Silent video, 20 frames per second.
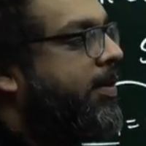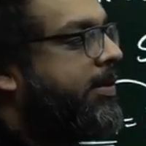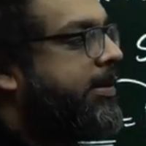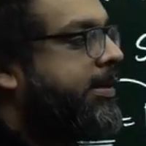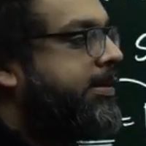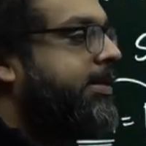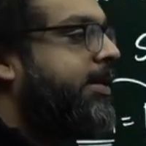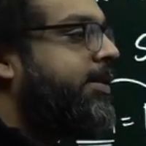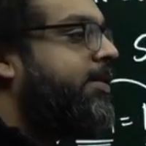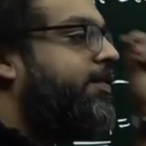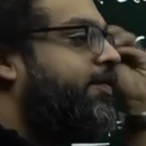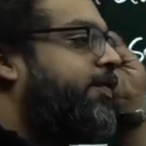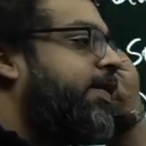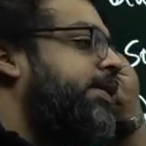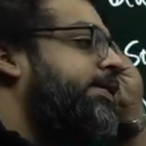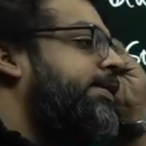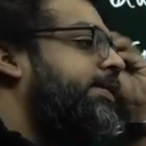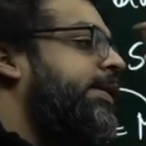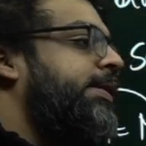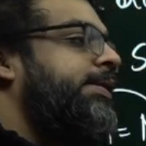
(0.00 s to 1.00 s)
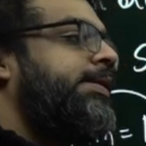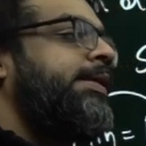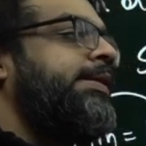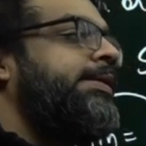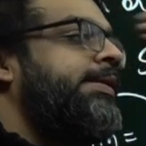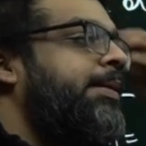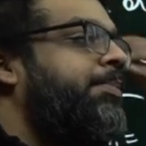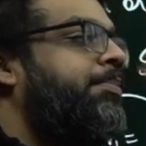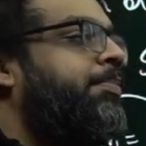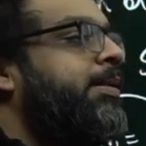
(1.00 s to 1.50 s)
These are the first 6
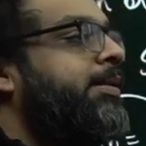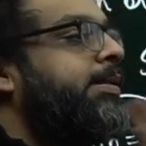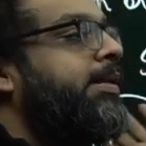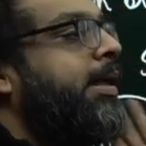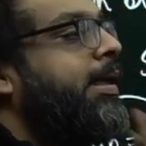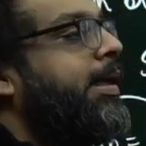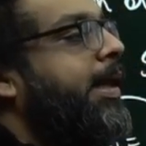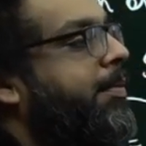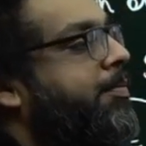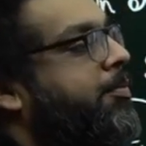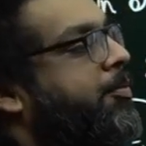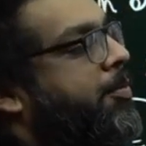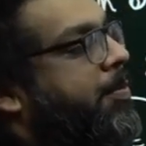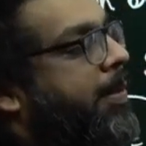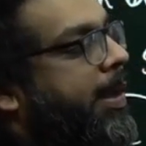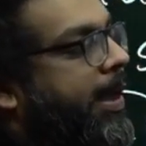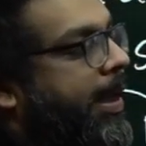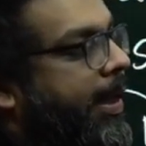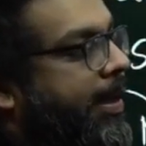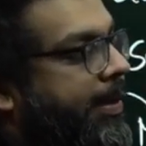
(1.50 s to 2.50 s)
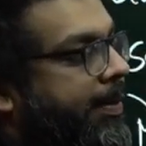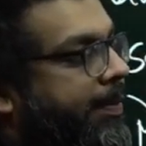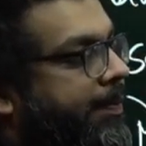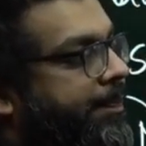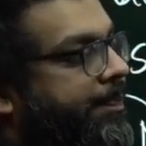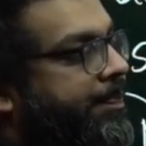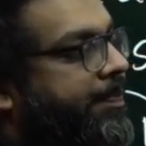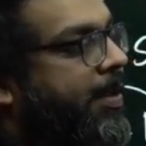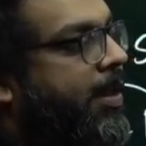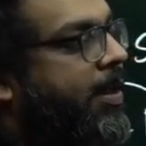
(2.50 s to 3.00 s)
examples that came to my head.
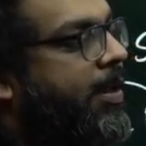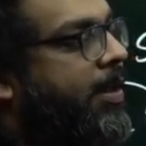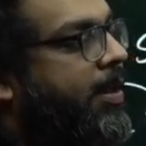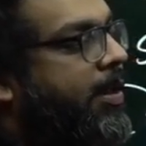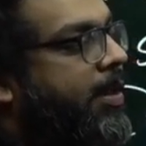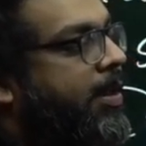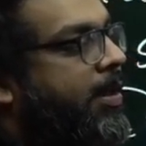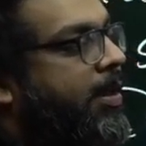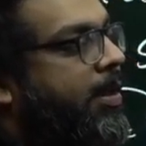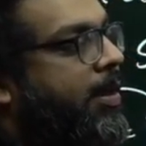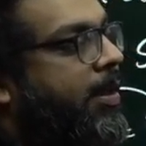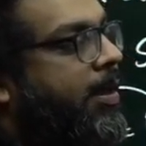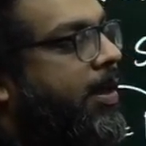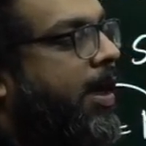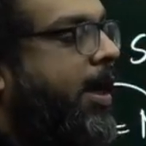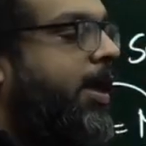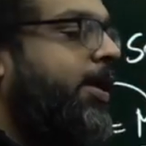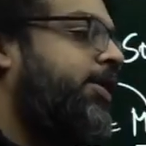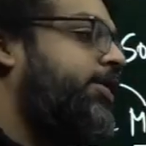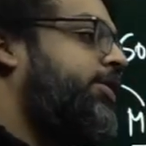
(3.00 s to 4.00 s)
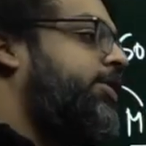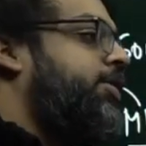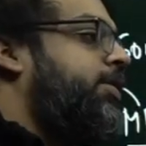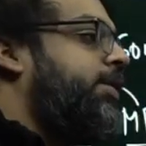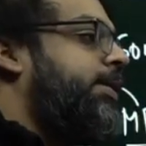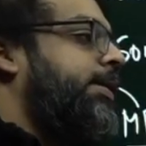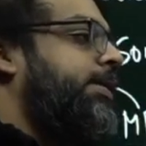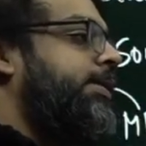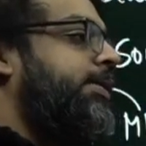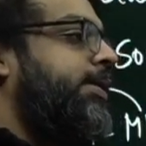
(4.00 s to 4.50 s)
Understood
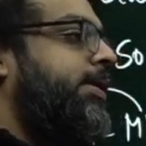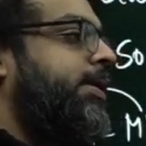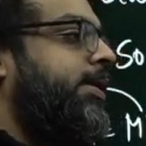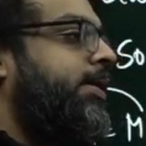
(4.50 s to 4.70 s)
this?